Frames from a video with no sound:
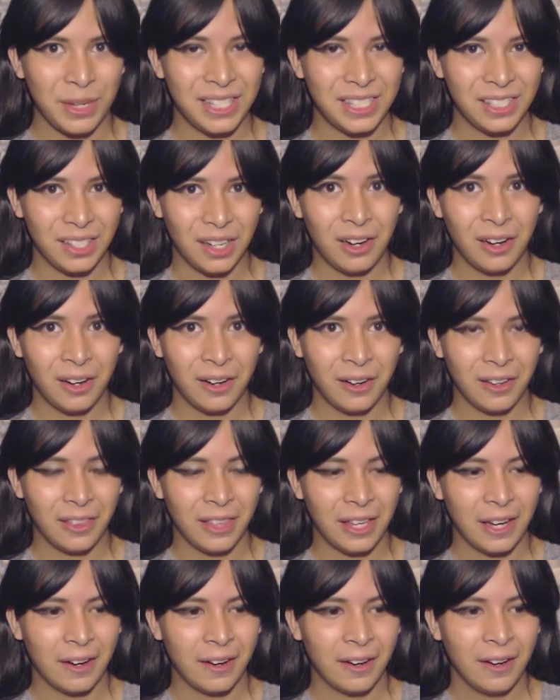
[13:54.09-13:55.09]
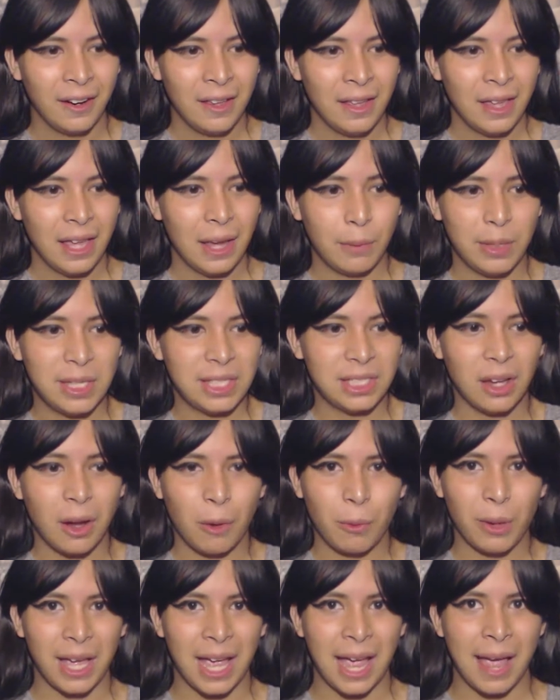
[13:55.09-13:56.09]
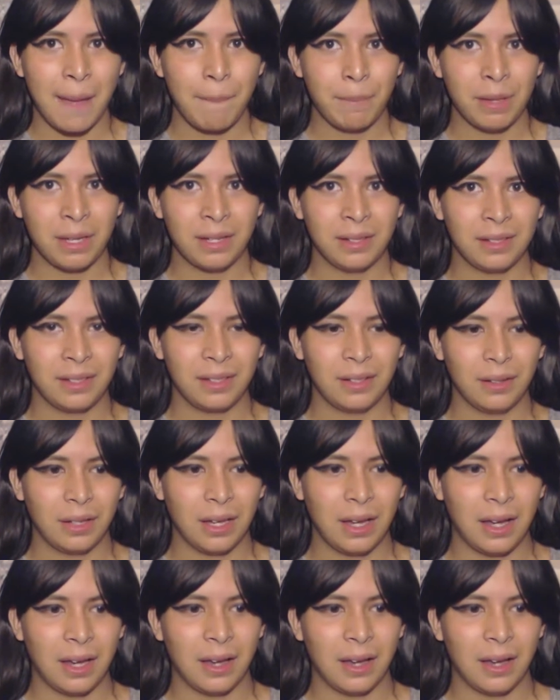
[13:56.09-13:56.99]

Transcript: We saw her there, and we saw what happened